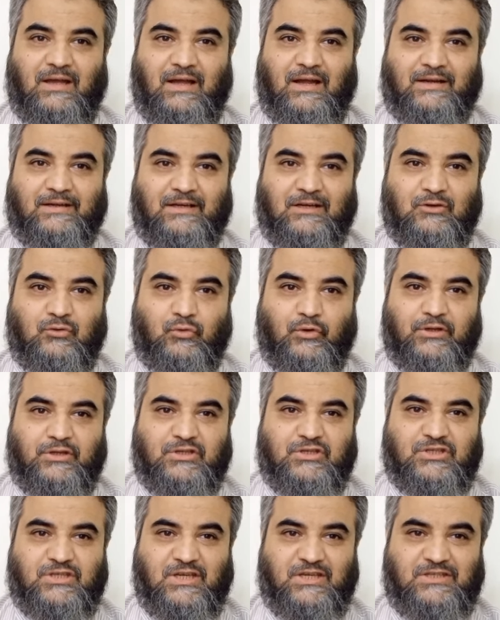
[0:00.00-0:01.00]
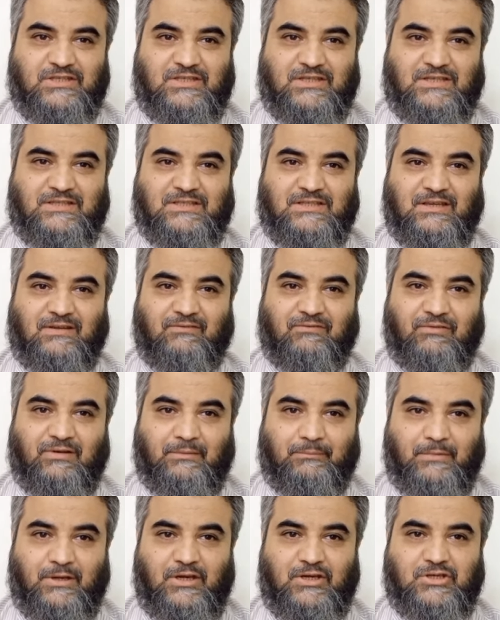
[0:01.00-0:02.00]
undergoing changes,
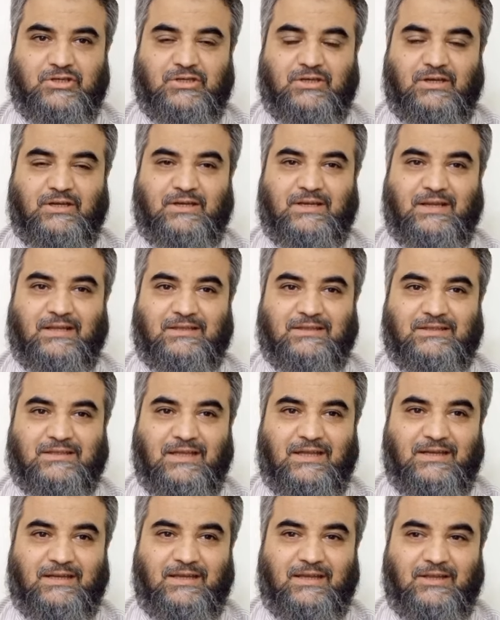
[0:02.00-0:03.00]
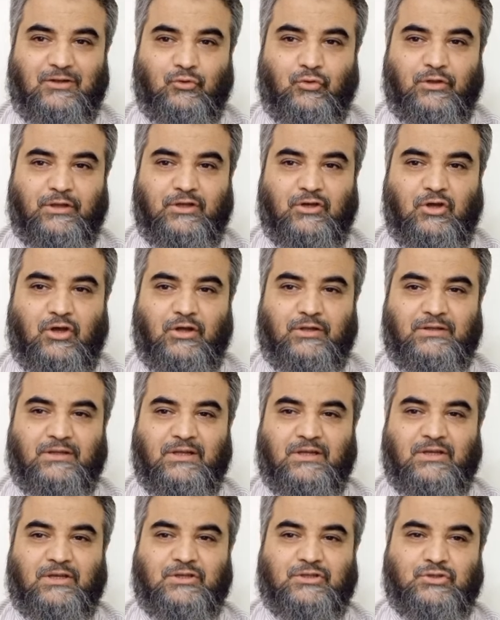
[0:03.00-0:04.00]
inflammation and thinning going on,
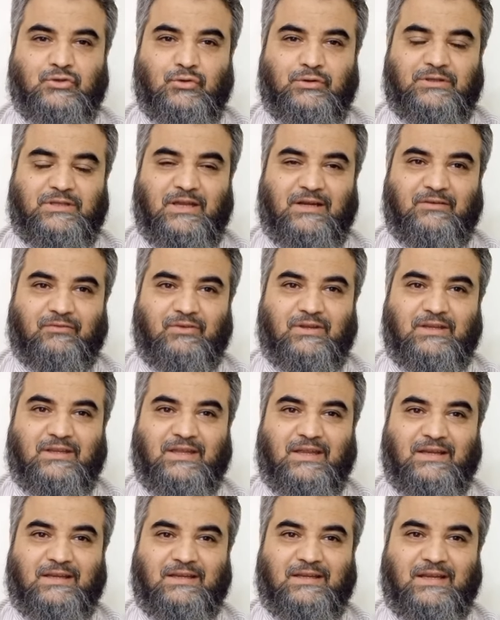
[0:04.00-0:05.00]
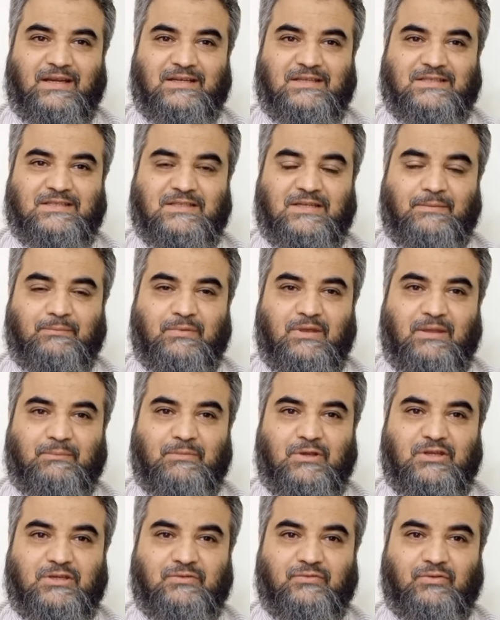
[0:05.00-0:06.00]
so that we can get some
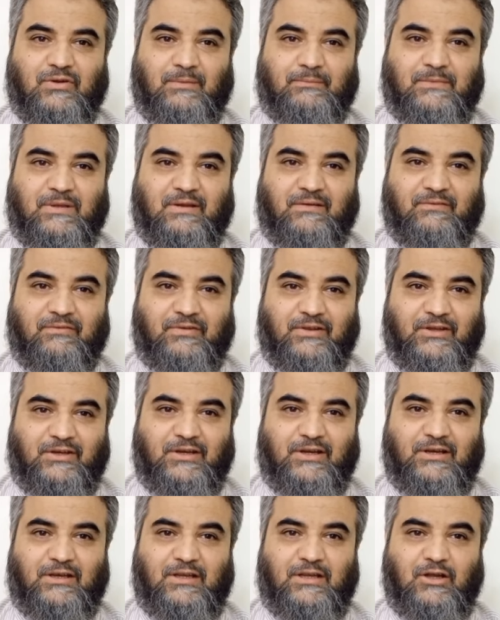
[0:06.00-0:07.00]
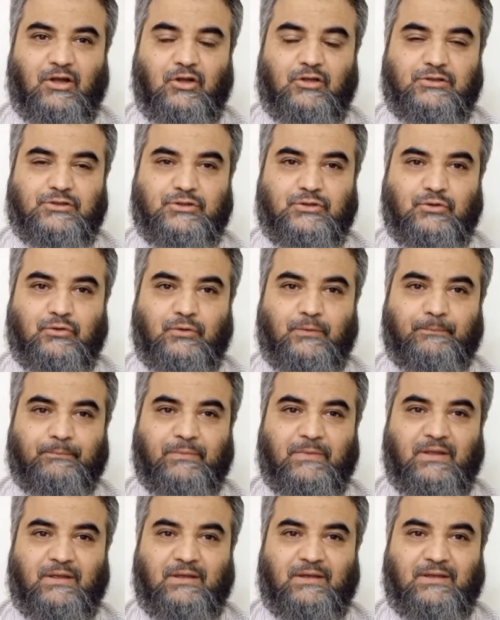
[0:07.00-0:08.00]
image from the inferiorly also,
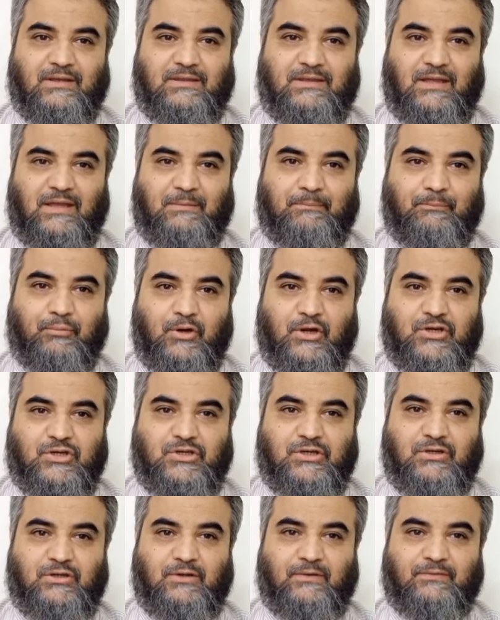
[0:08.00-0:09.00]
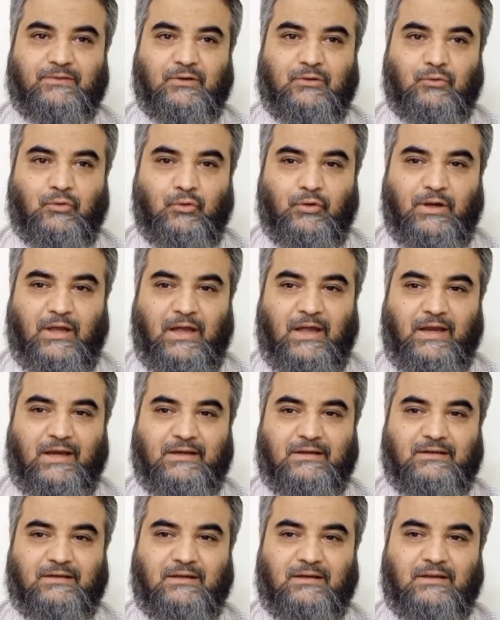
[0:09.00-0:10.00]
the impression of the
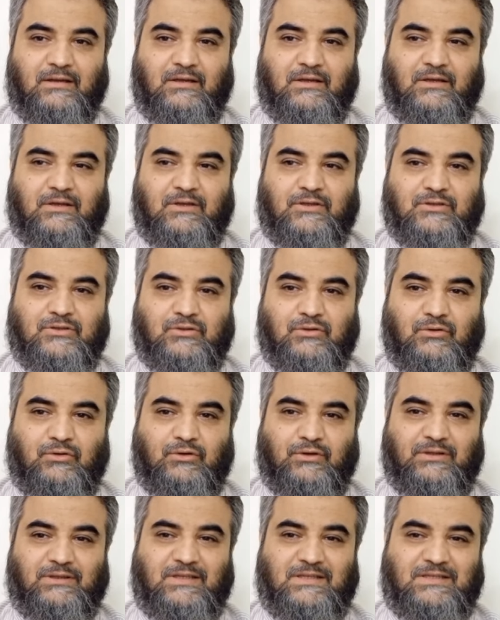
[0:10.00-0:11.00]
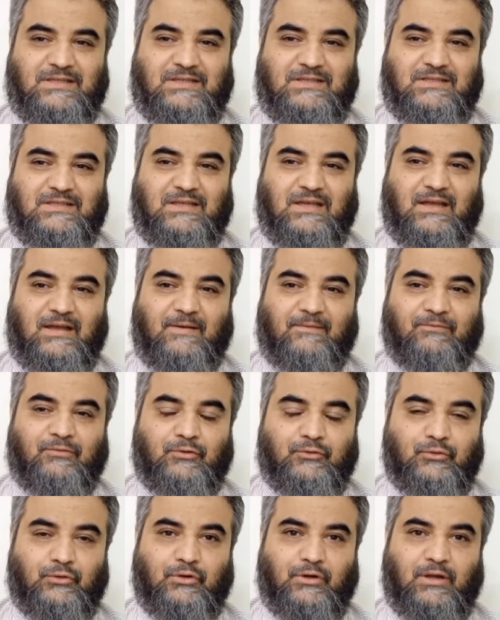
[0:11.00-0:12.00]
choroid. So this is the
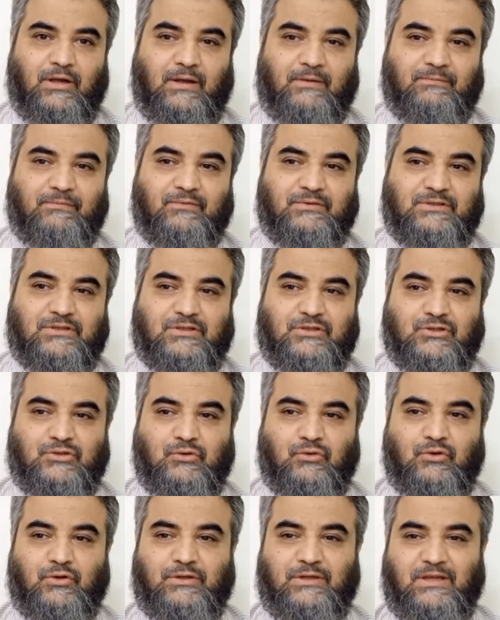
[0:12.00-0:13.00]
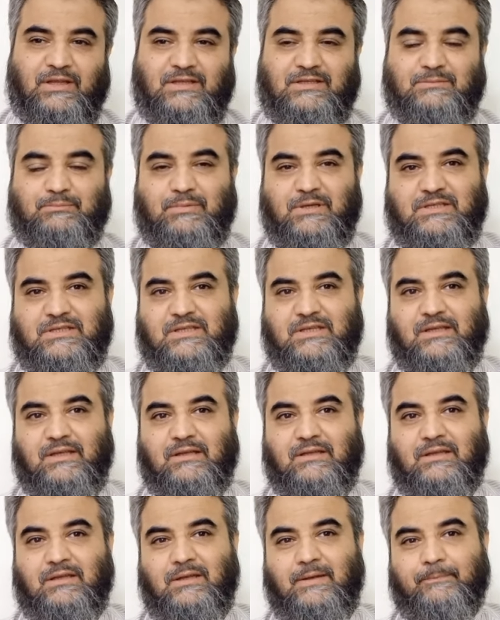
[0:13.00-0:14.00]
photograph which is shown, is
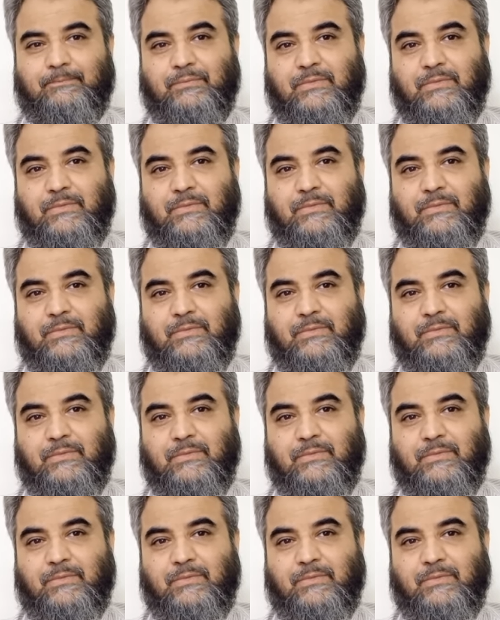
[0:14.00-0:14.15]
basically